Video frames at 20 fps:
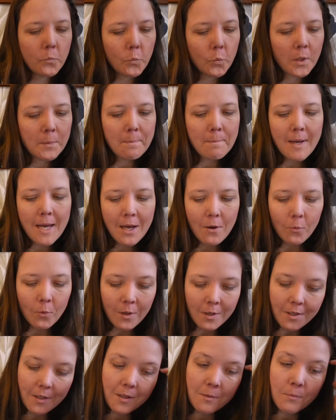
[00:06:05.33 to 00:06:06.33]
We met
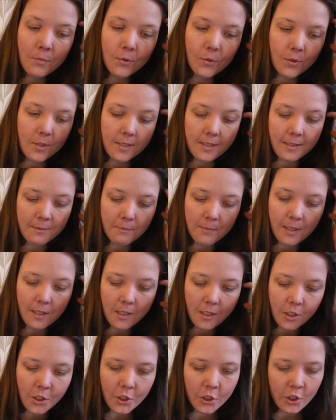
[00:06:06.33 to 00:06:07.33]
one at the Morton and
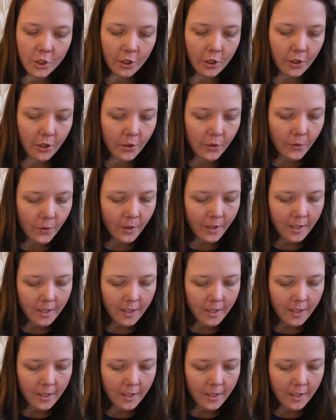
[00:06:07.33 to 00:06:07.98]
Marsh show